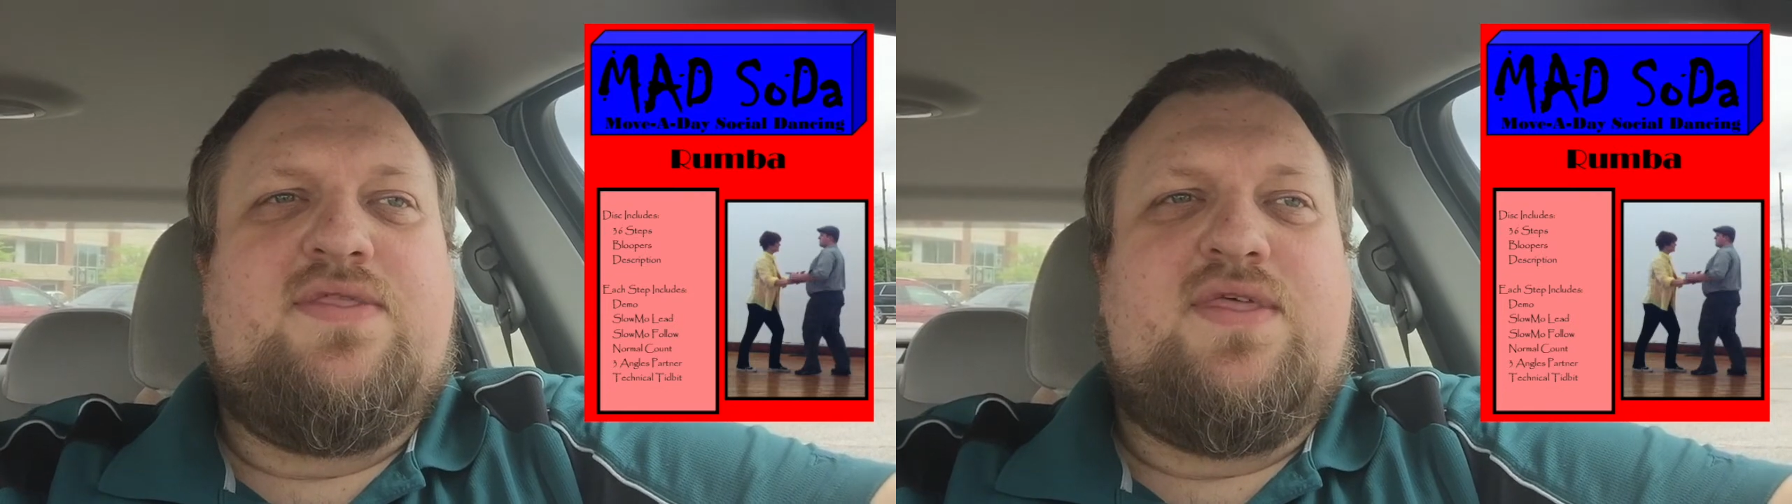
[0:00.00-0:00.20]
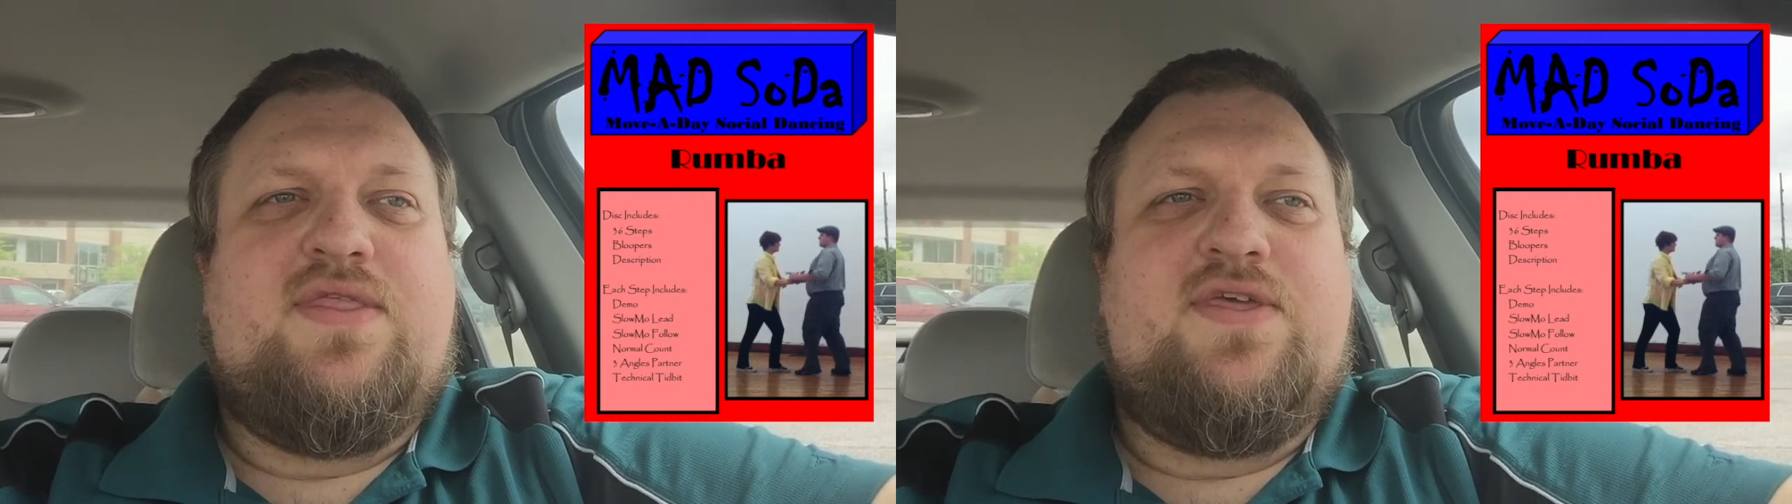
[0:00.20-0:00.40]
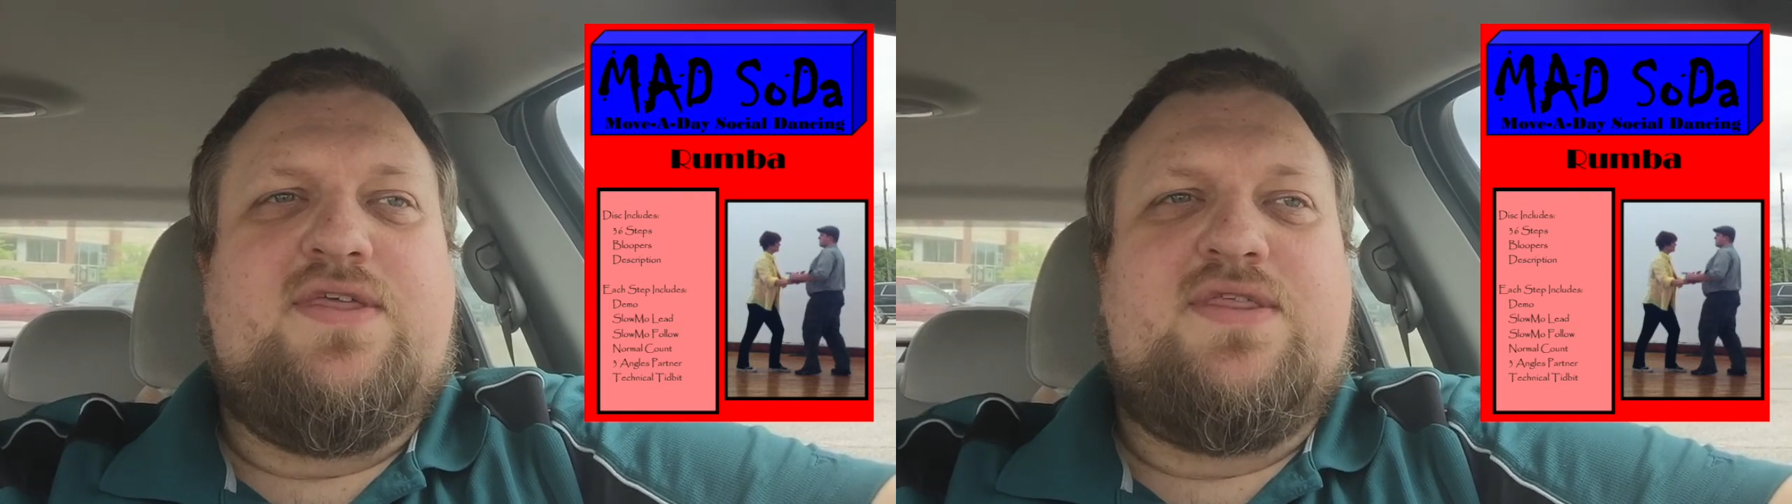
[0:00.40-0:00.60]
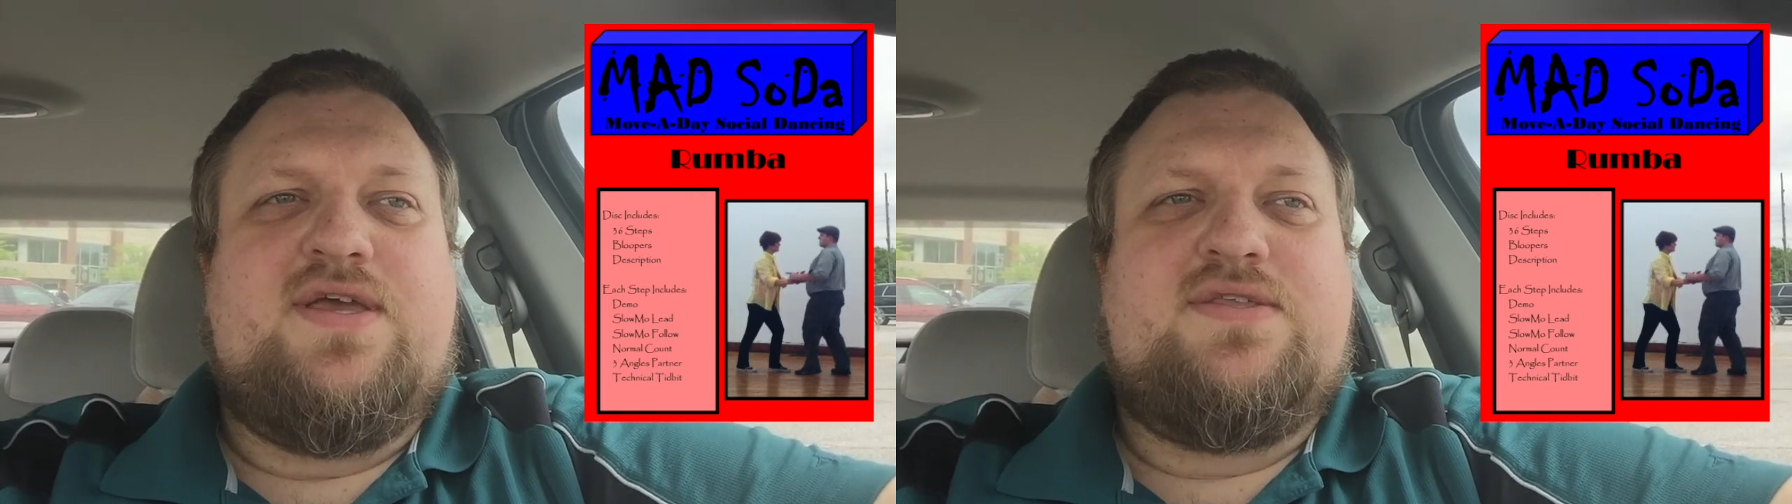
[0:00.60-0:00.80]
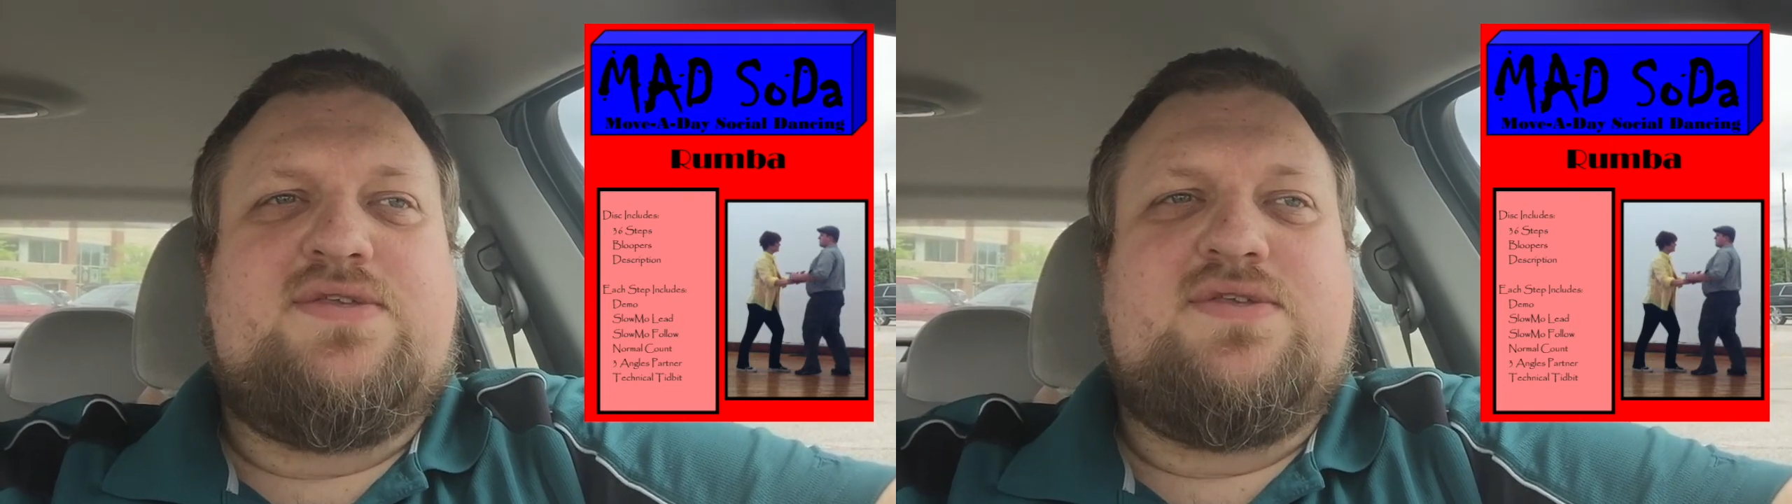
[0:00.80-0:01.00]
I think
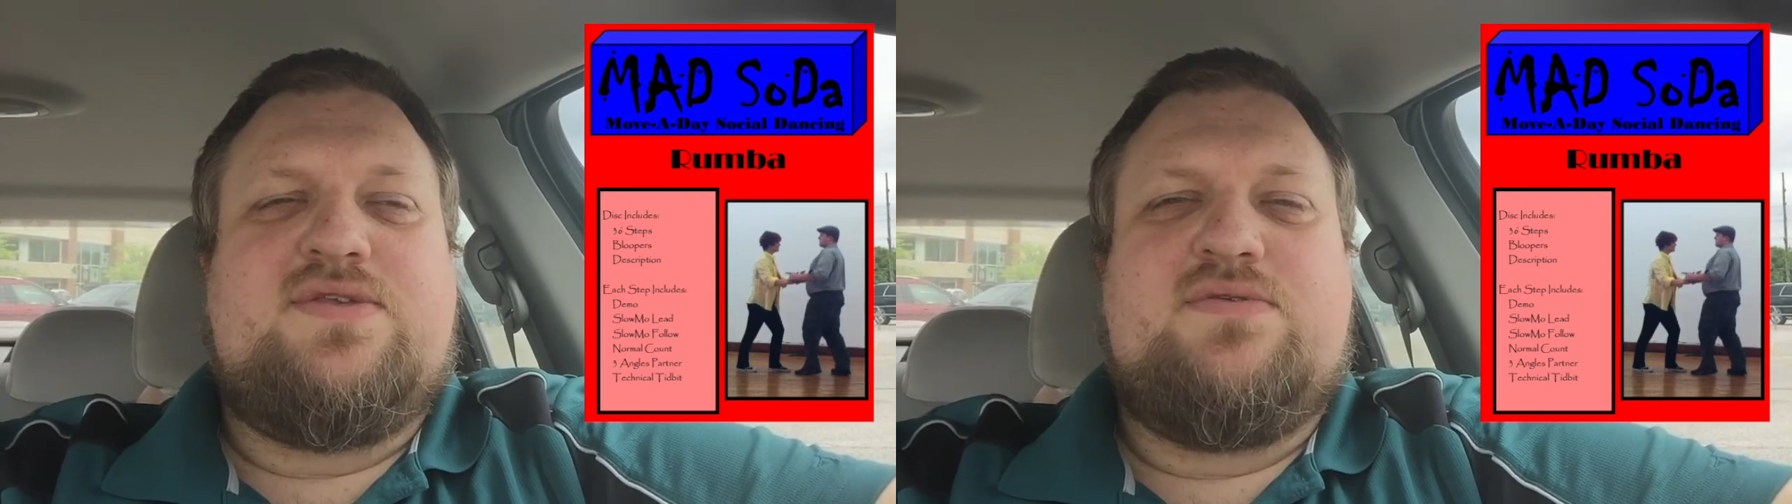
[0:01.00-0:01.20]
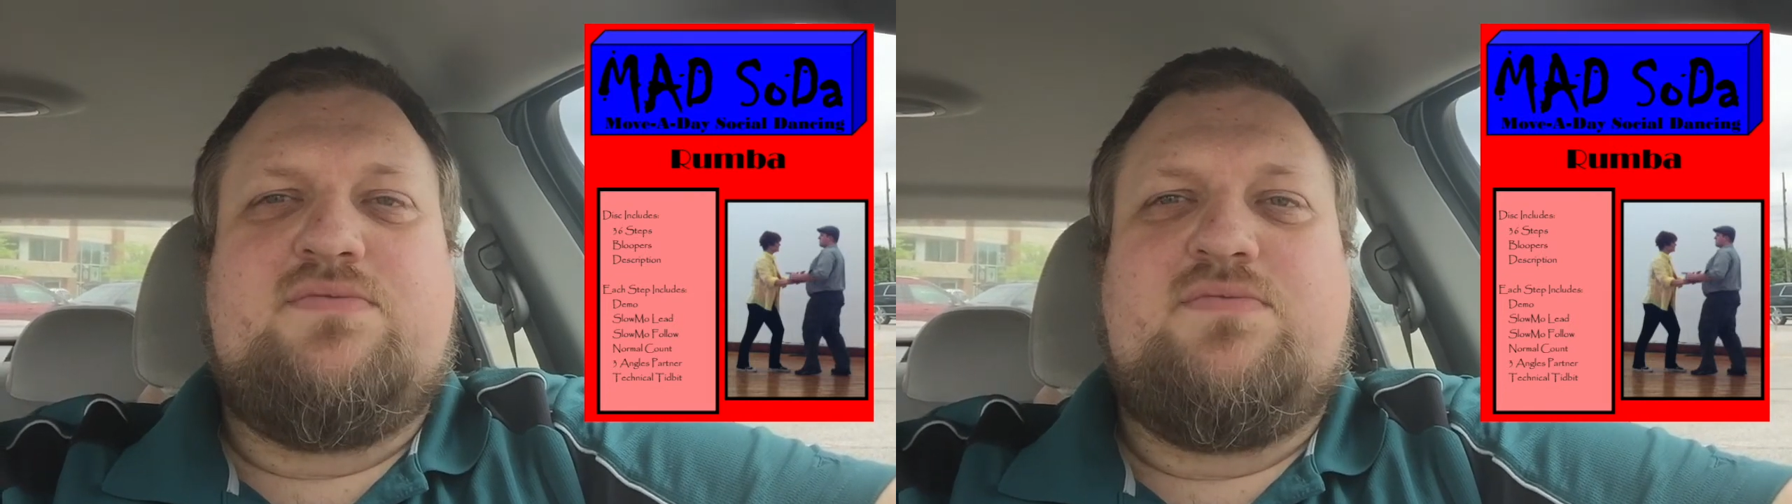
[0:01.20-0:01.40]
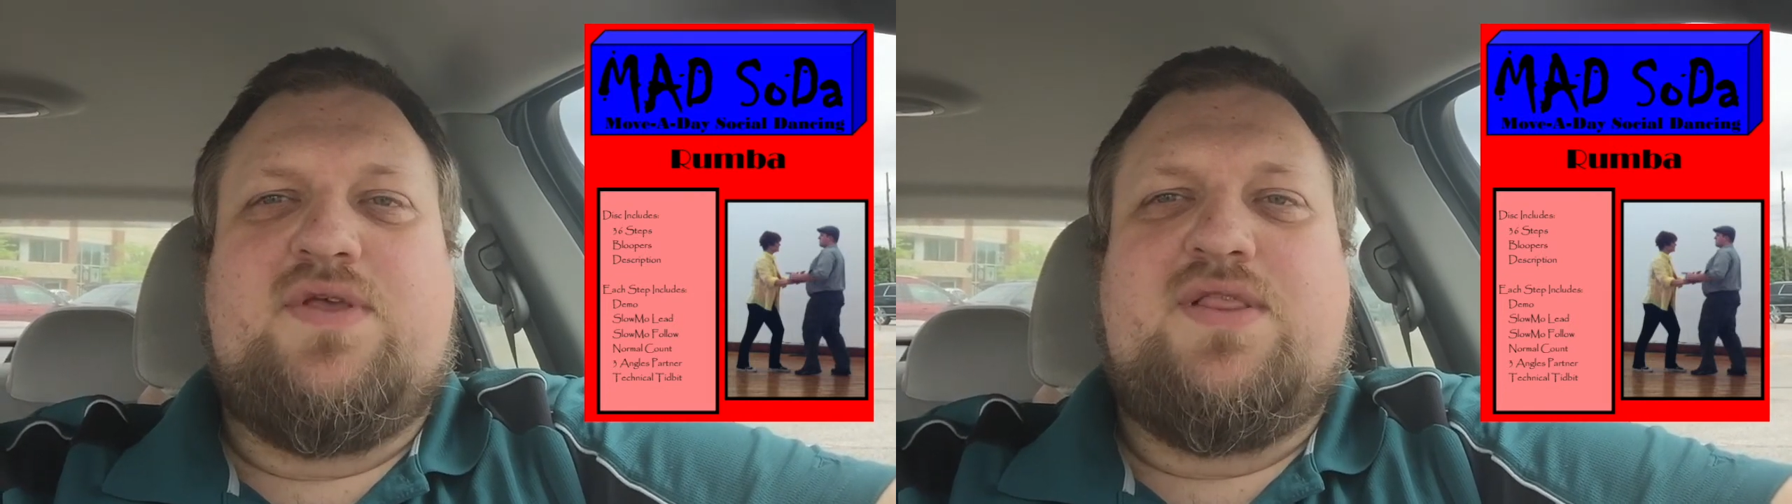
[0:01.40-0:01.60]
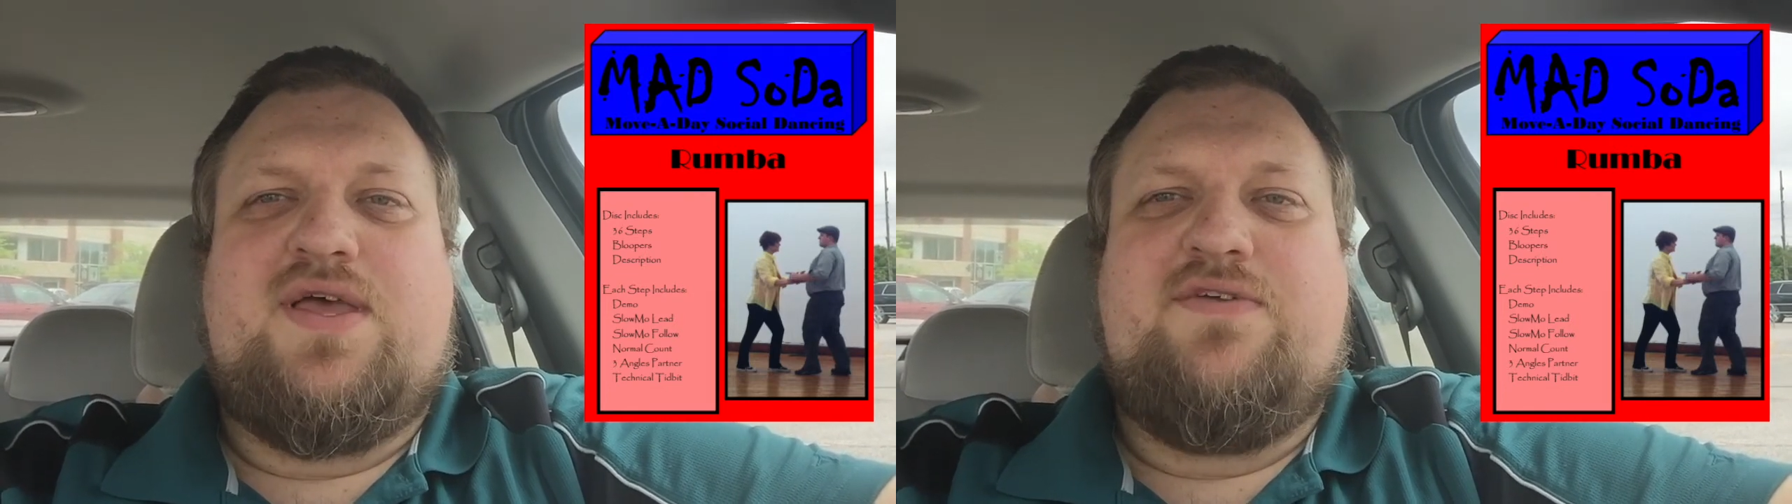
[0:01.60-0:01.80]
that's a lot.